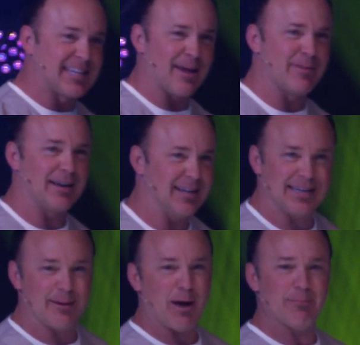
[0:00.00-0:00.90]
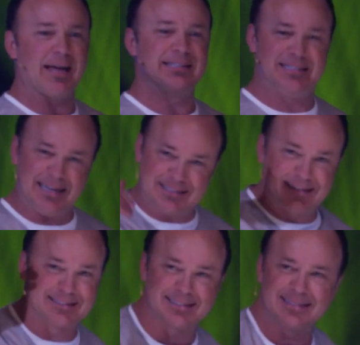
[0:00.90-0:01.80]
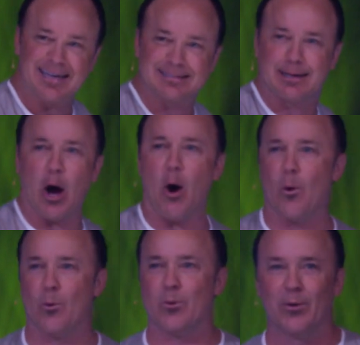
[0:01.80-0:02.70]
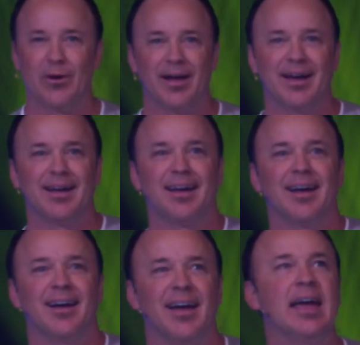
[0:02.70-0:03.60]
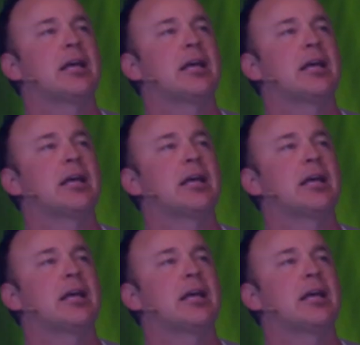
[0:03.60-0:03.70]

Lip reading: gave that nickname. I'm like, Jesus is, let's go. He